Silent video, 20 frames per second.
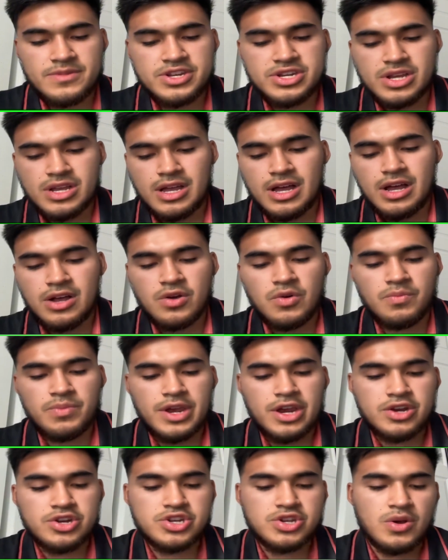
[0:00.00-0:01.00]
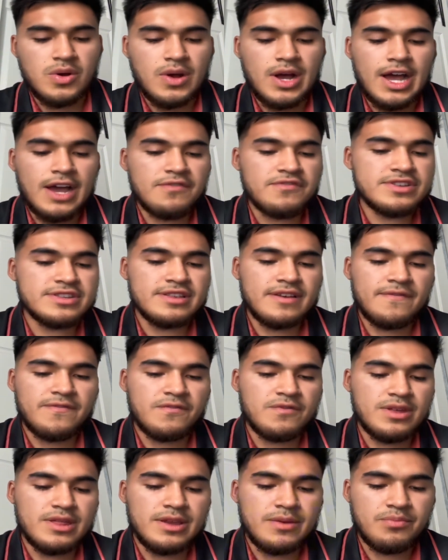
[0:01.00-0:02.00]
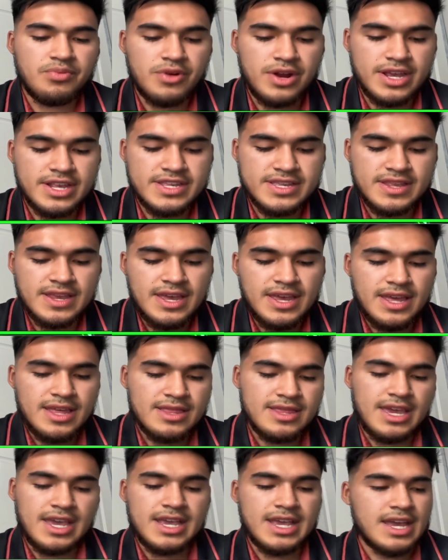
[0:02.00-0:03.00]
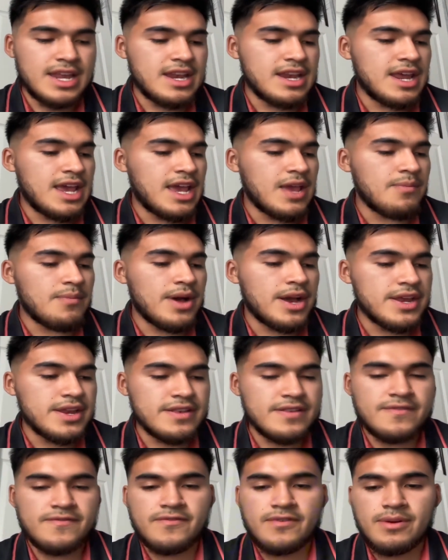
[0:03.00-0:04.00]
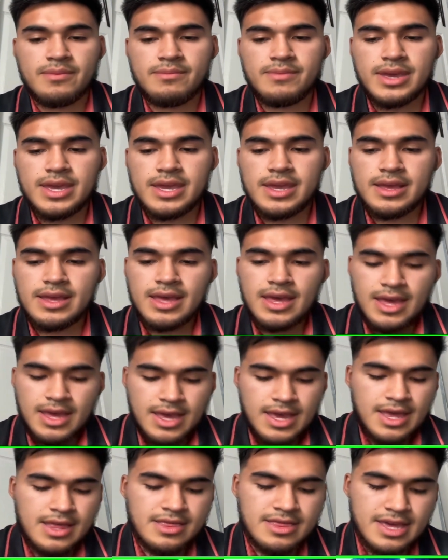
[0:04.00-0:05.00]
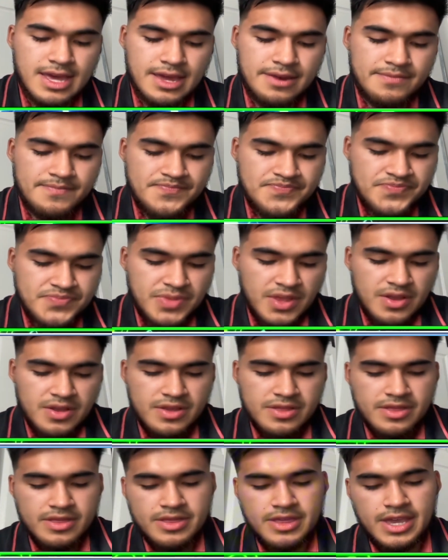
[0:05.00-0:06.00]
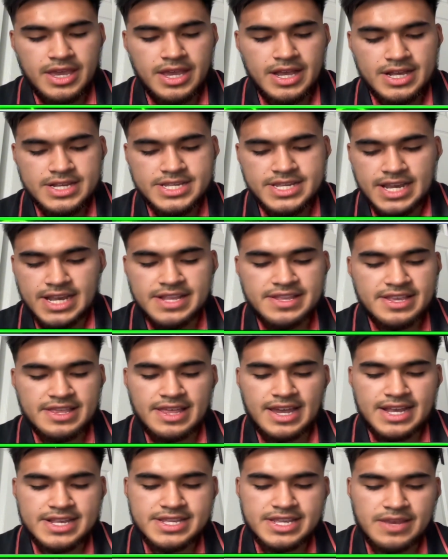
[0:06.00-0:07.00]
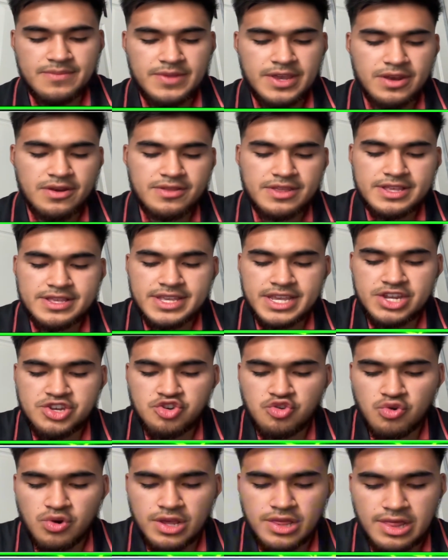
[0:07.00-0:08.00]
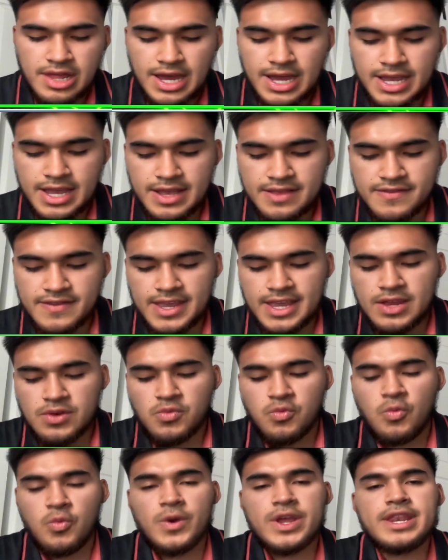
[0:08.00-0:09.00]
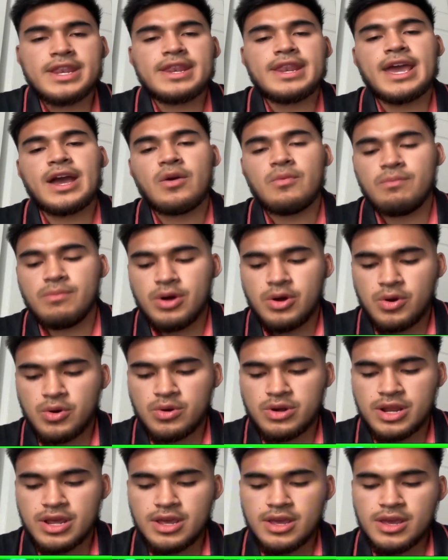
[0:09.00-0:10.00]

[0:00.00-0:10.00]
Chicago Bears. So I was left really impressed. They get an A- from me. And then the second to last team here, the Detroit Lions, in win-now mode.